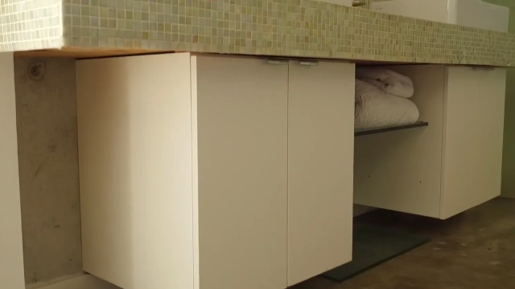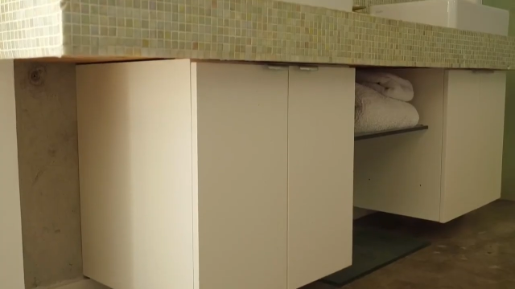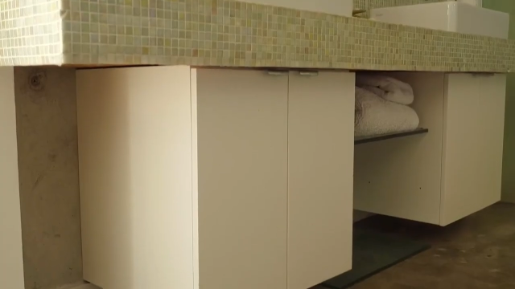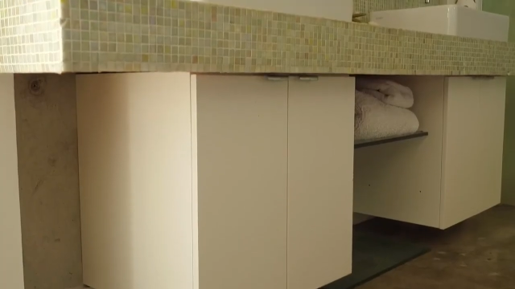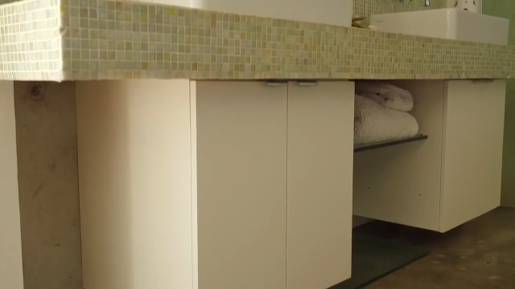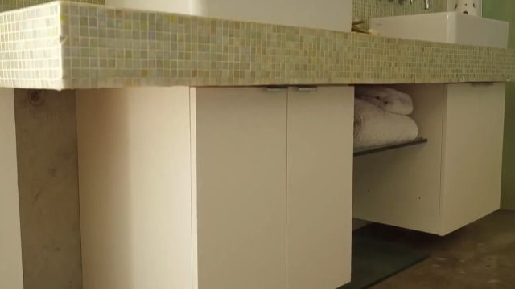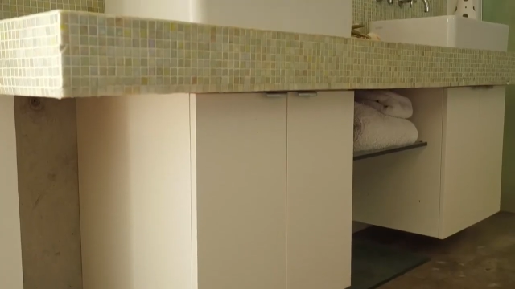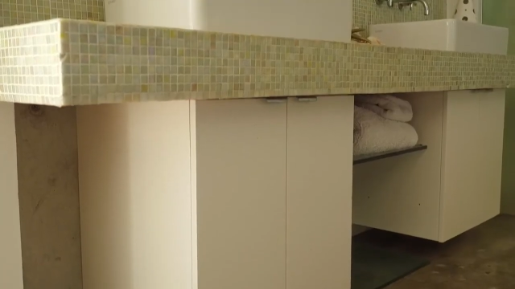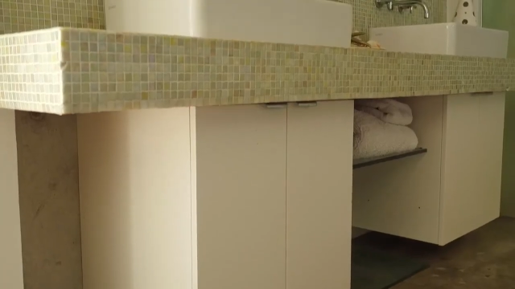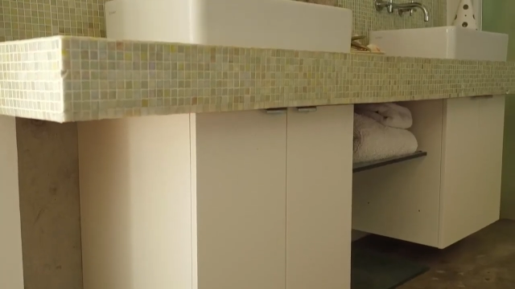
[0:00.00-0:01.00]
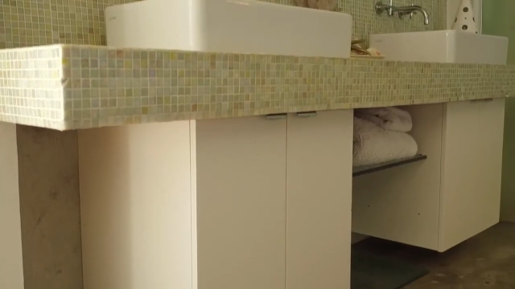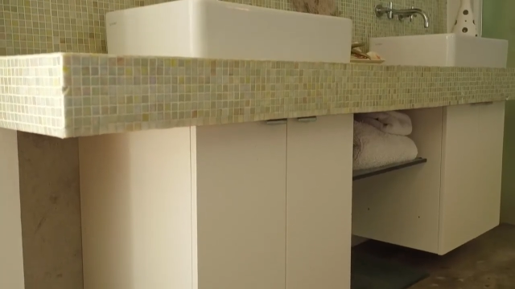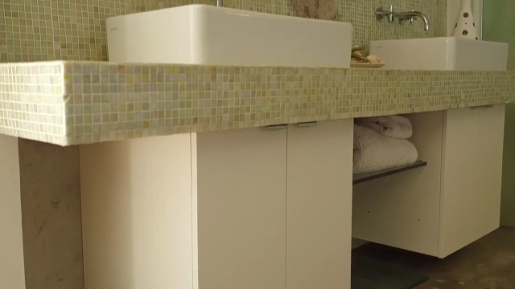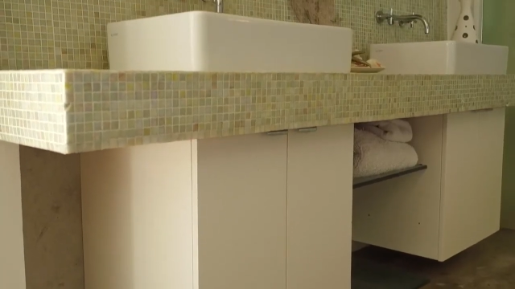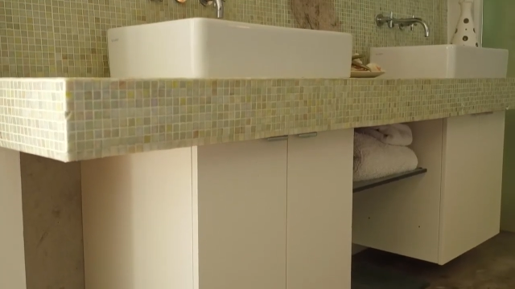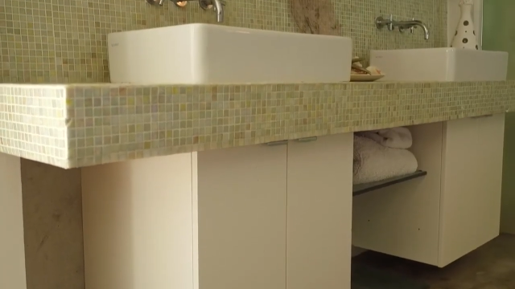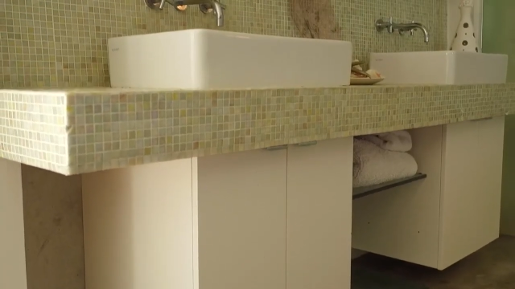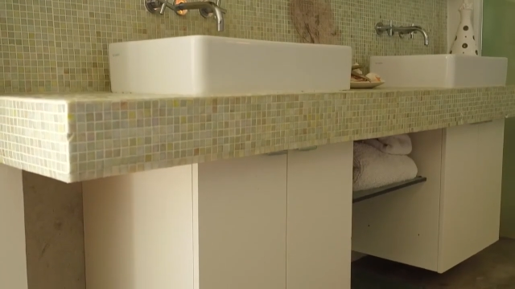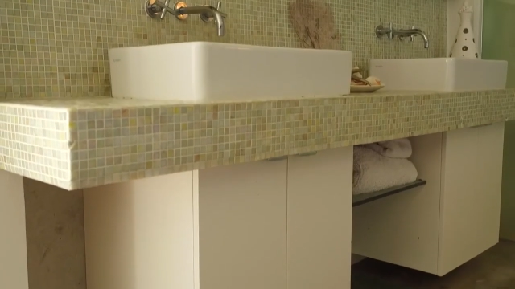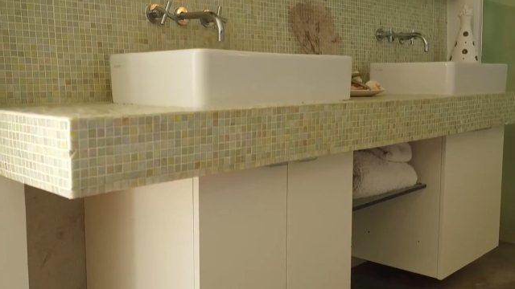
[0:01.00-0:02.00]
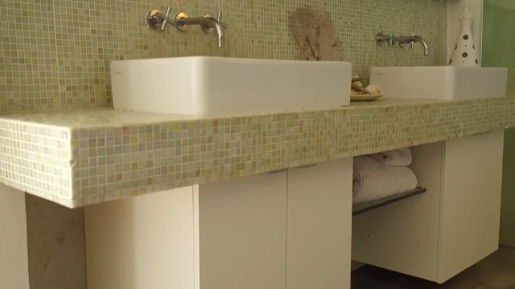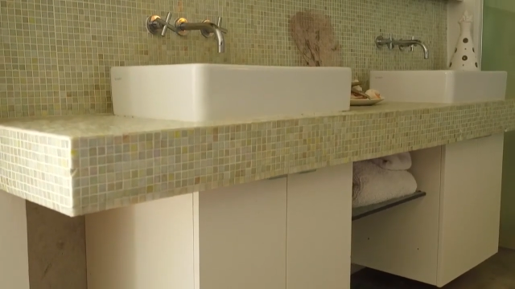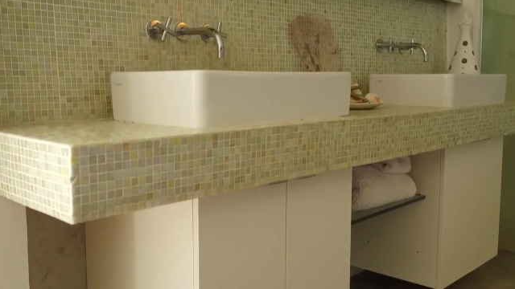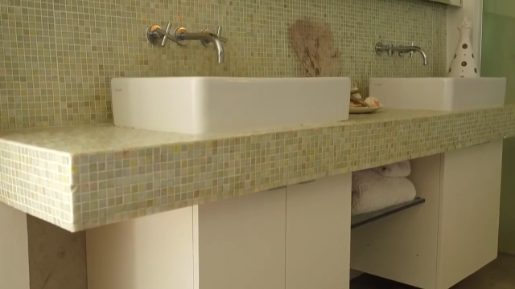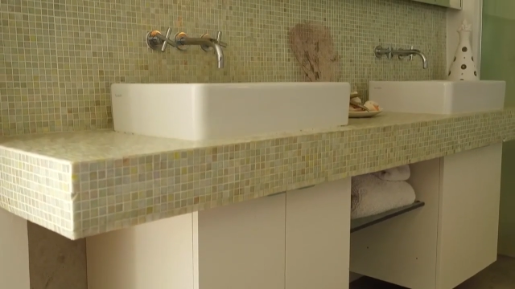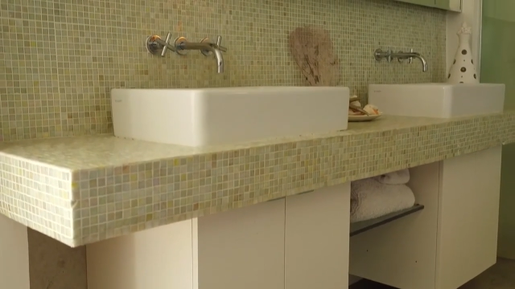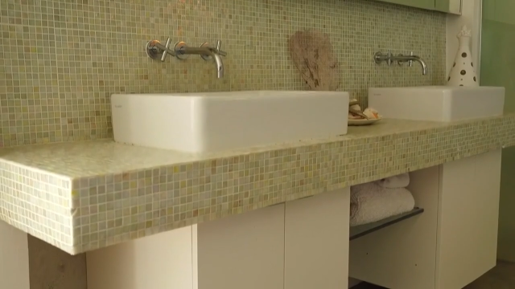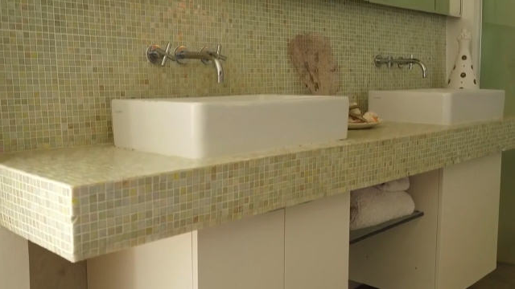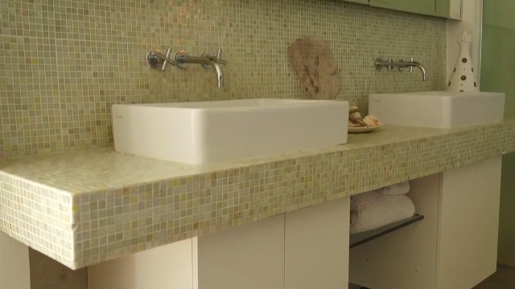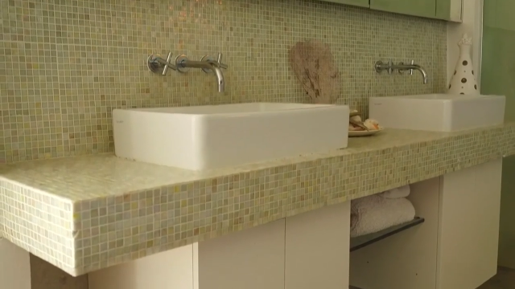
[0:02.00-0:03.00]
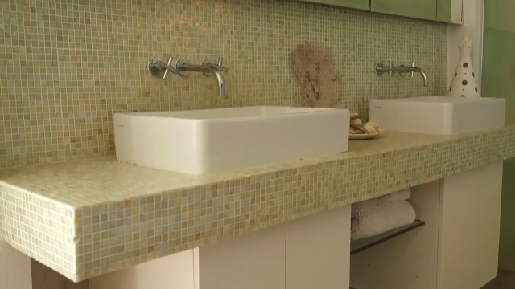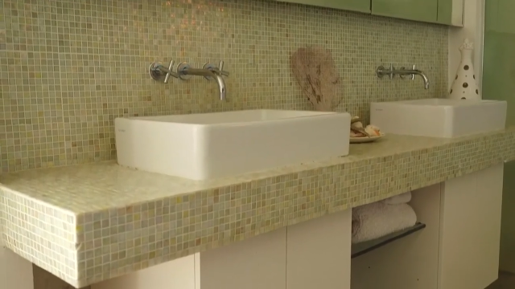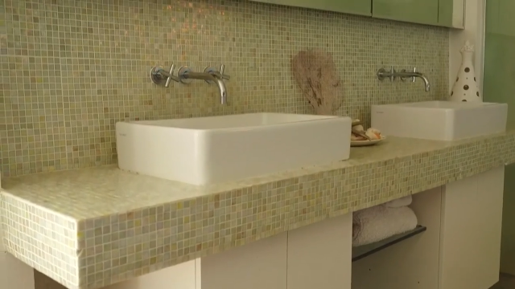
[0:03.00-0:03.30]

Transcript: [unreadable: no face in view]